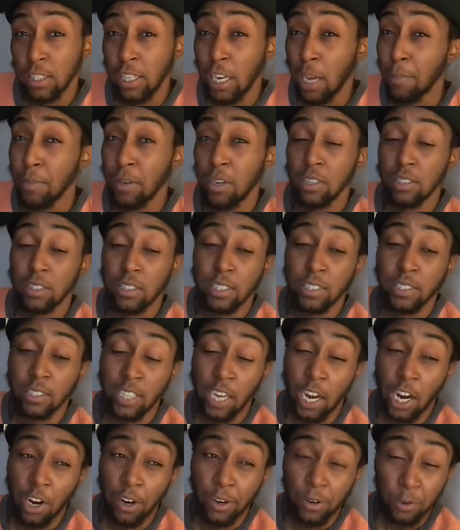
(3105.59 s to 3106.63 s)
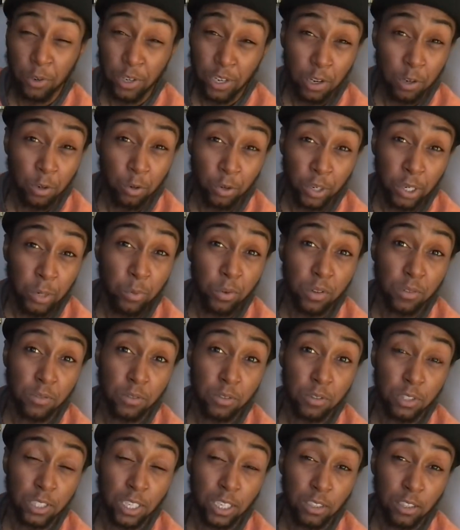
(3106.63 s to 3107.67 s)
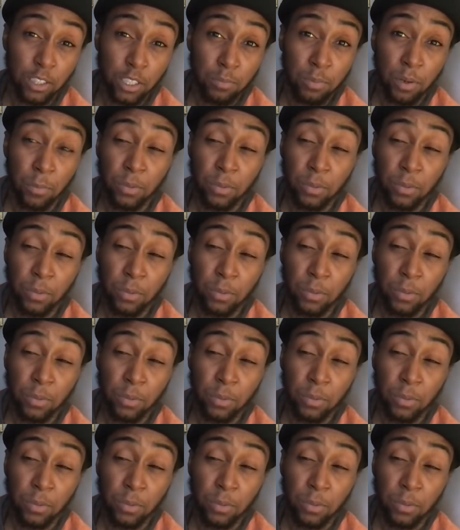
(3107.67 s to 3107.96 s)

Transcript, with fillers: not because they desire or they agree with the technique,